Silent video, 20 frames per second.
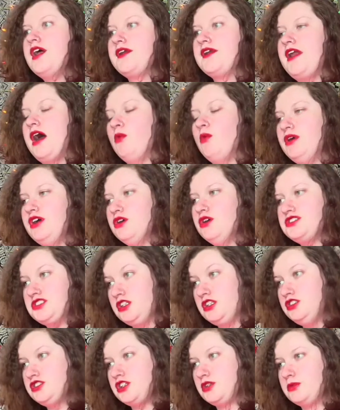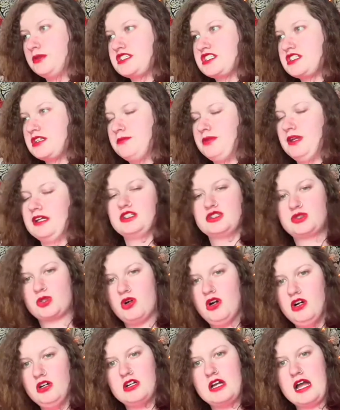Now we also do a sibling
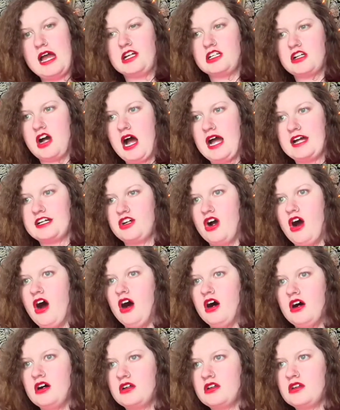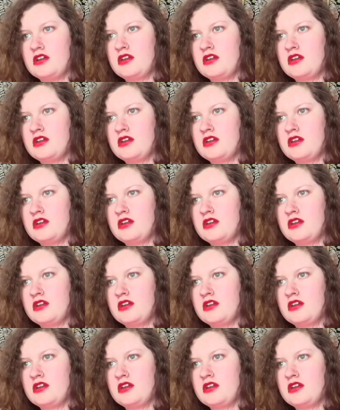draw, and I got